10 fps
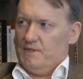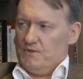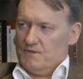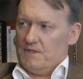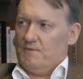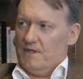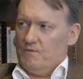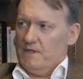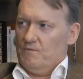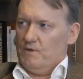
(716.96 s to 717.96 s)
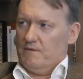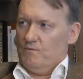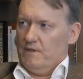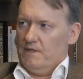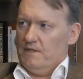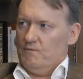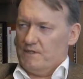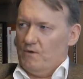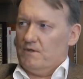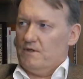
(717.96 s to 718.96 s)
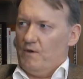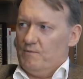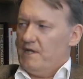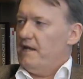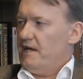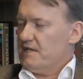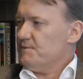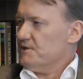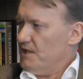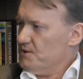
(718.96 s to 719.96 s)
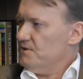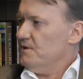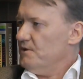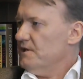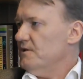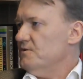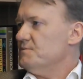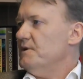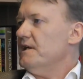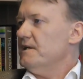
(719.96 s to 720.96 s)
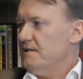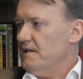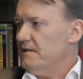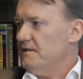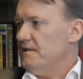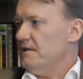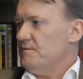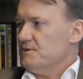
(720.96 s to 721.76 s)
we do something, we don't go in with any expectation that we're going to lose money, and that